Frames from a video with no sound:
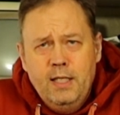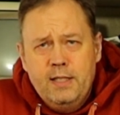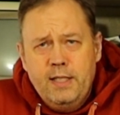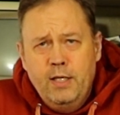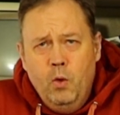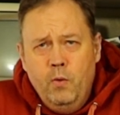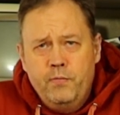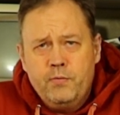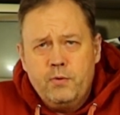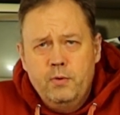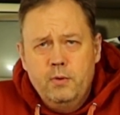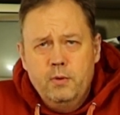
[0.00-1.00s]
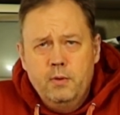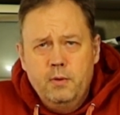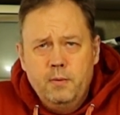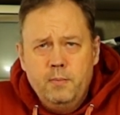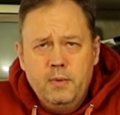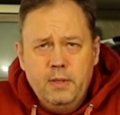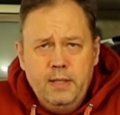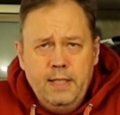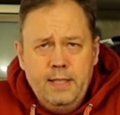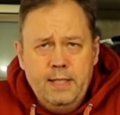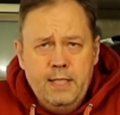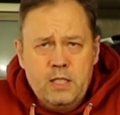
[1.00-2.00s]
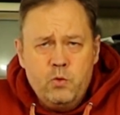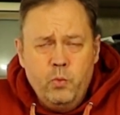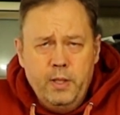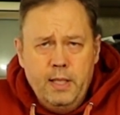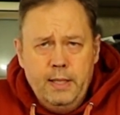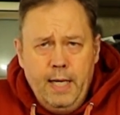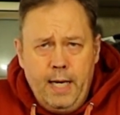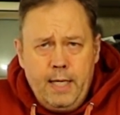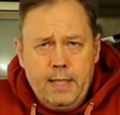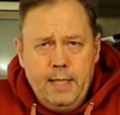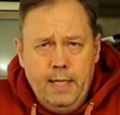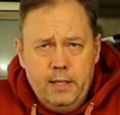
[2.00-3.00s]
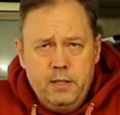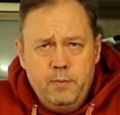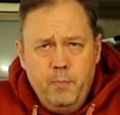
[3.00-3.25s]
they often did this with a knack that